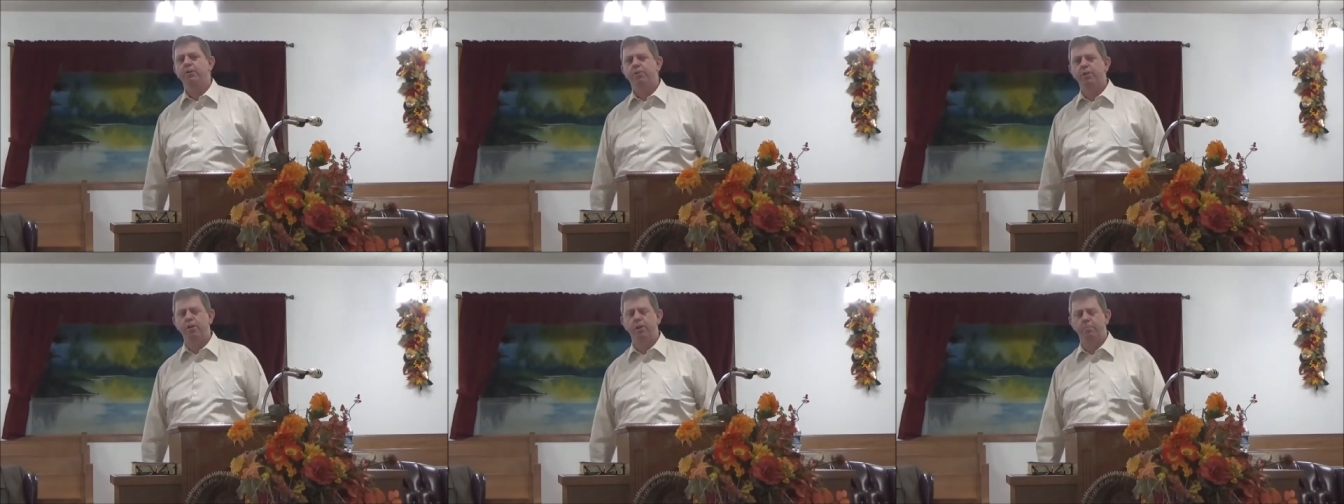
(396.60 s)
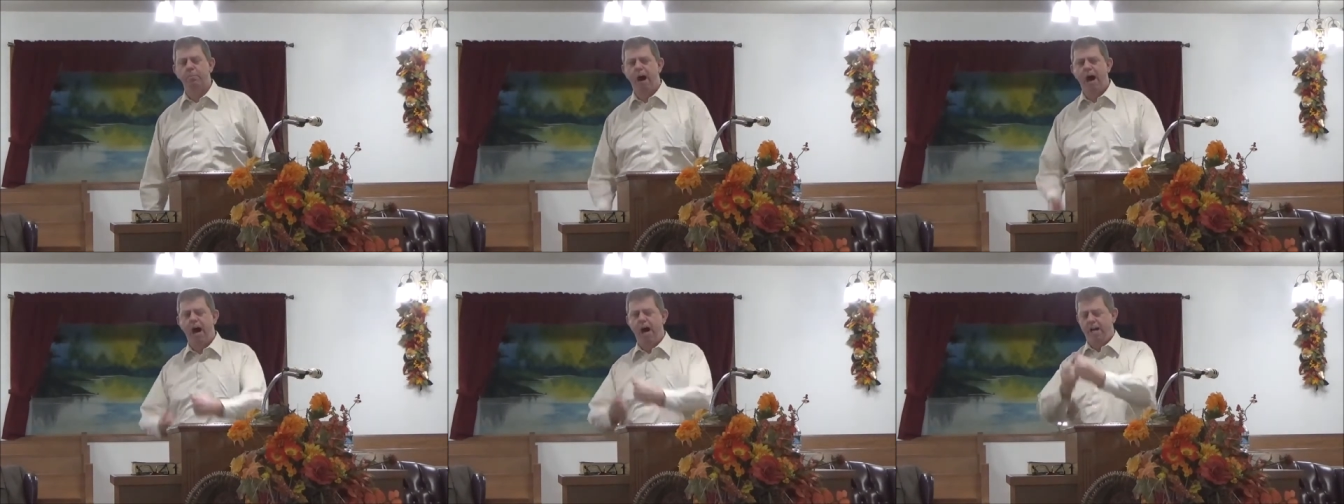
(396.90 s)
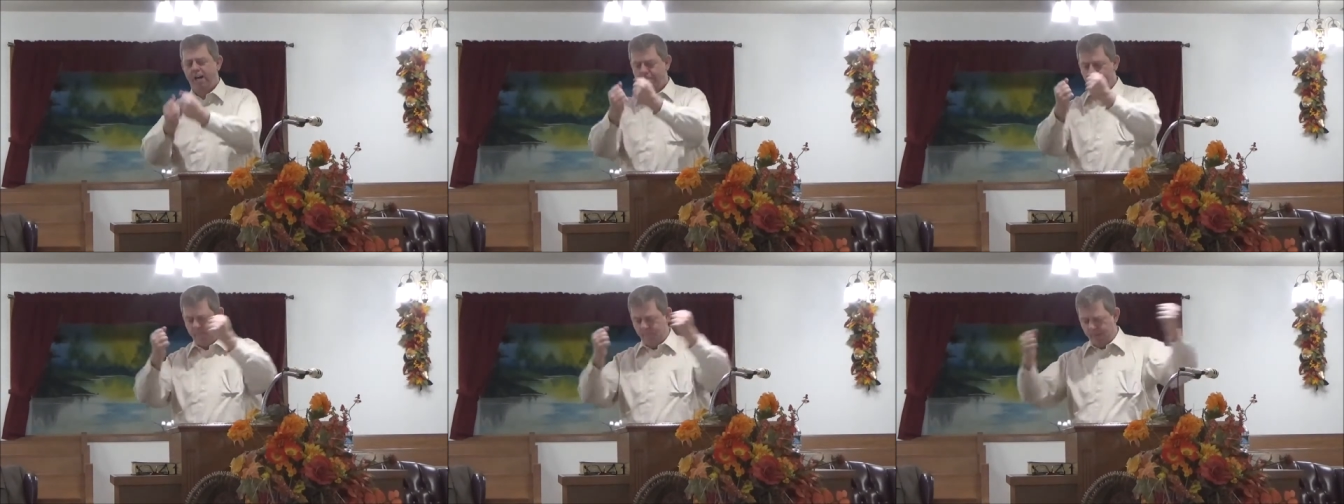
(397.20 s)
to the
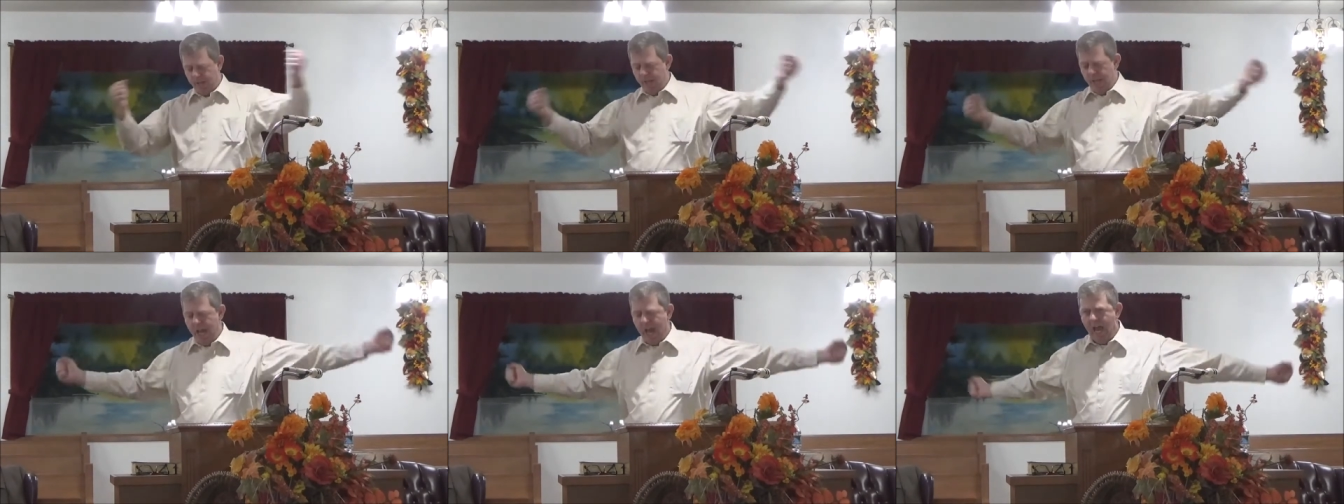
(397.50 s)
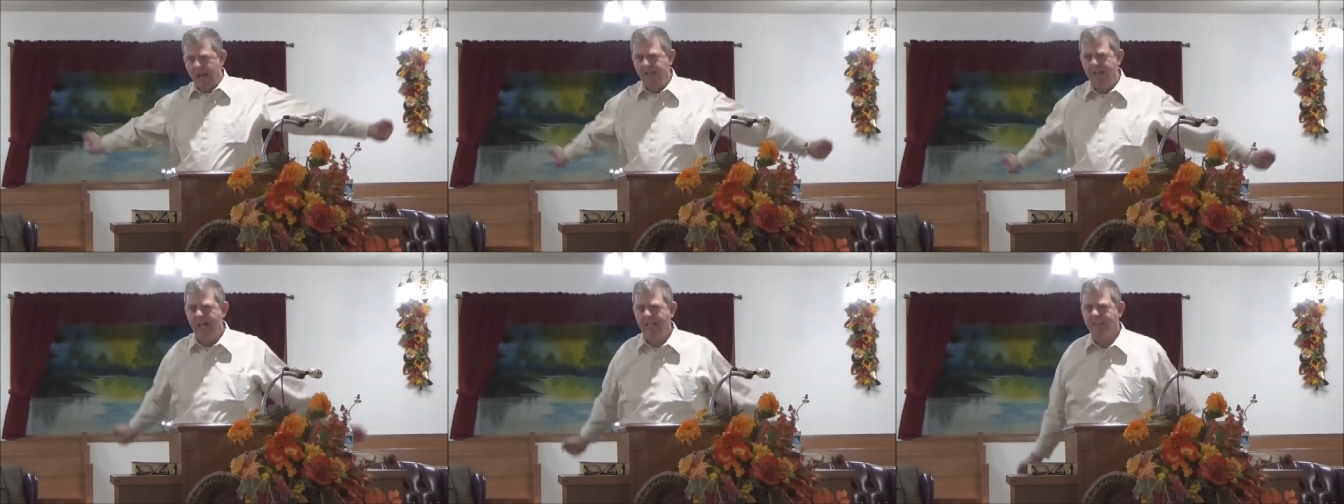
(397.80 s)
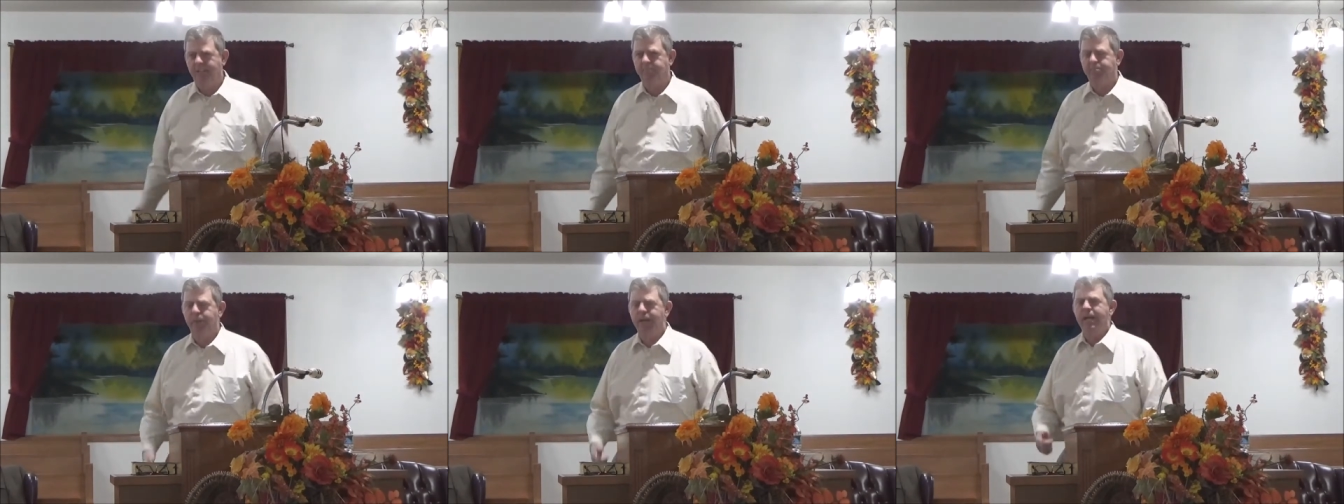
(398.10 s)
bottom. And
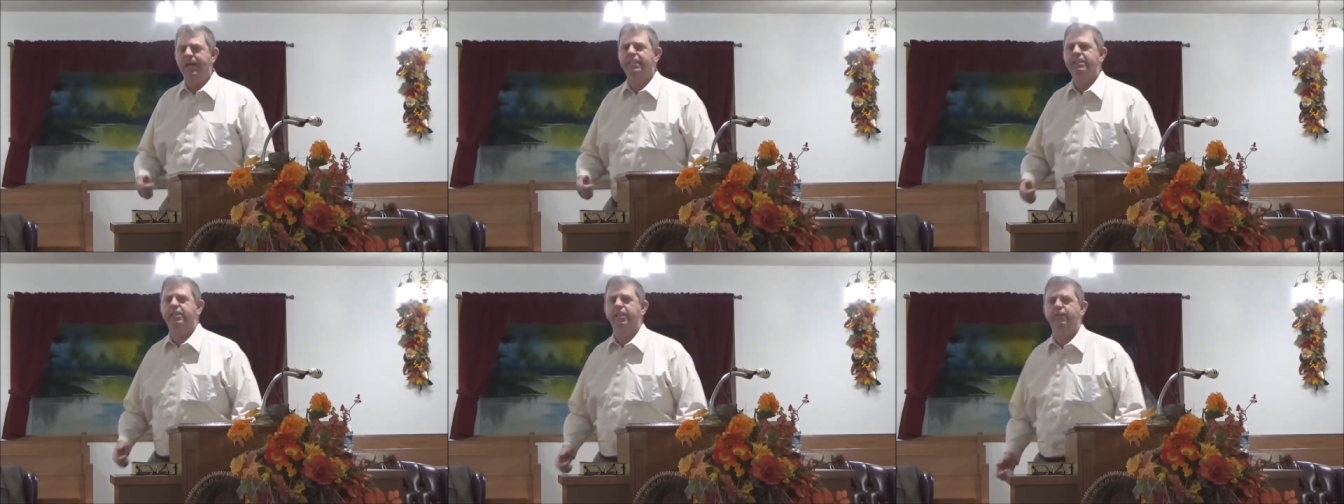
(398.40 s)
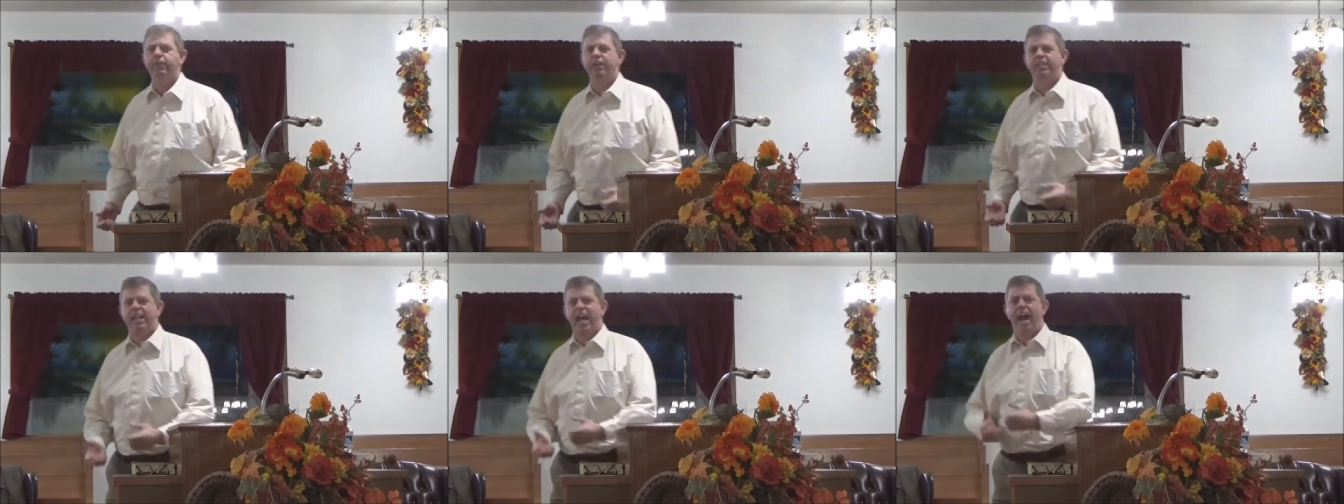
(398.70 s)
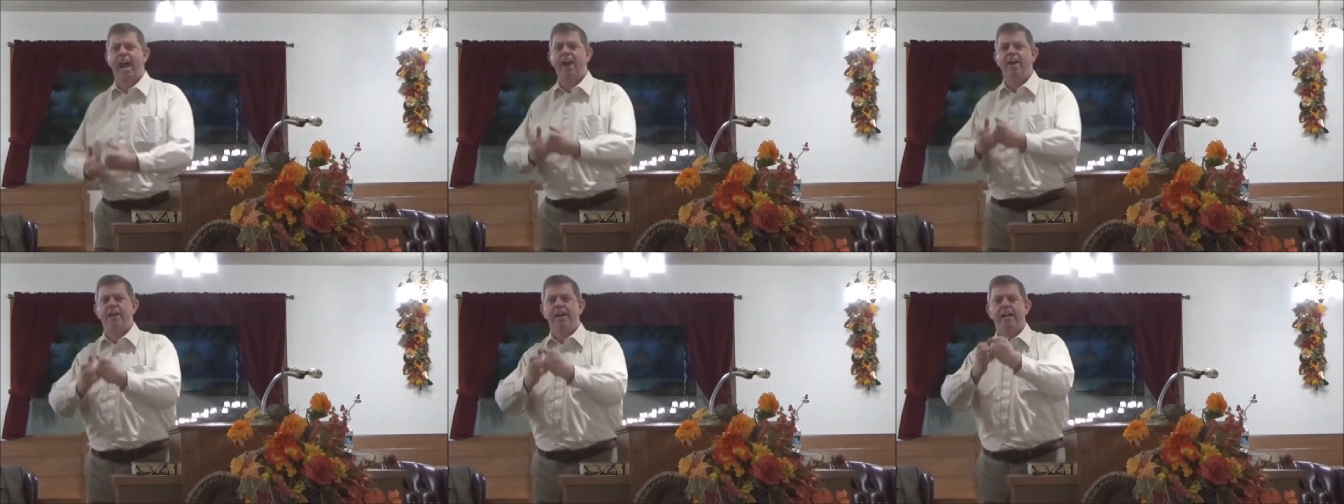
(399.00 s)
that speaks of the
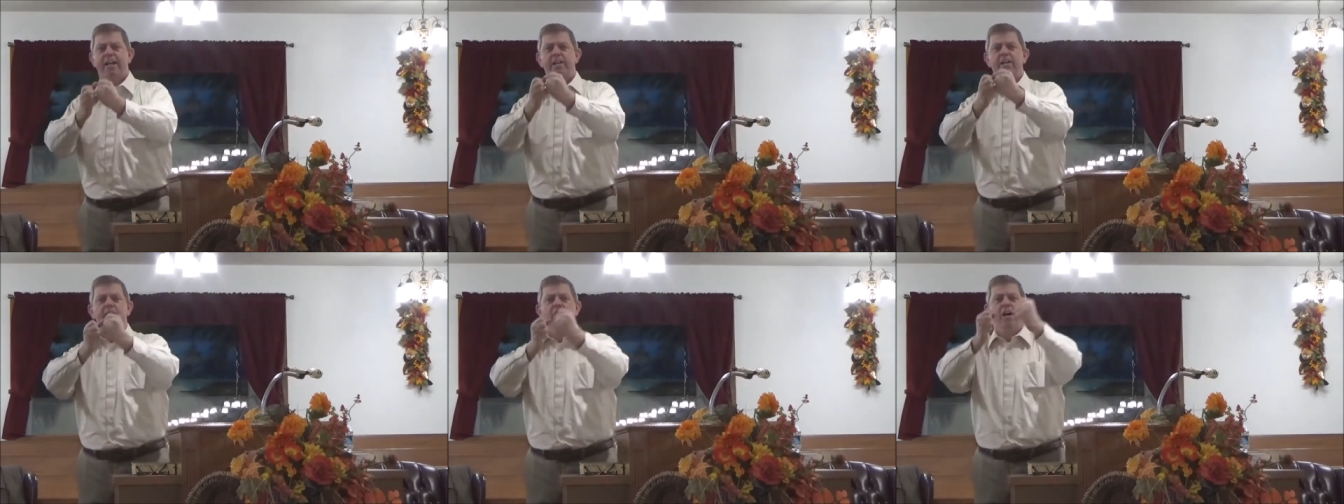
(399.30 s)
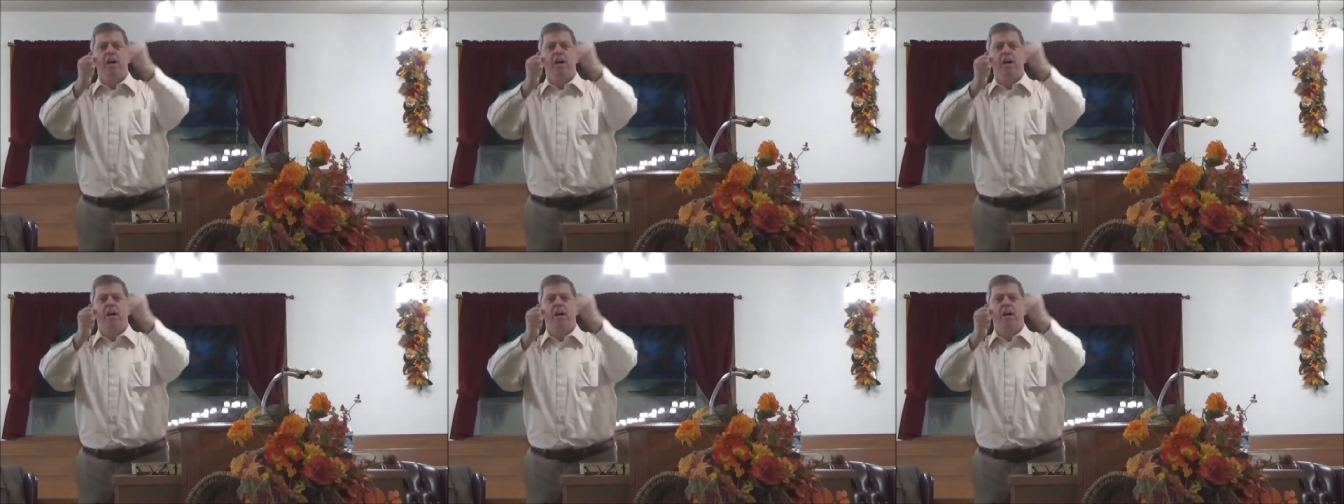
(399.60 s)
tearing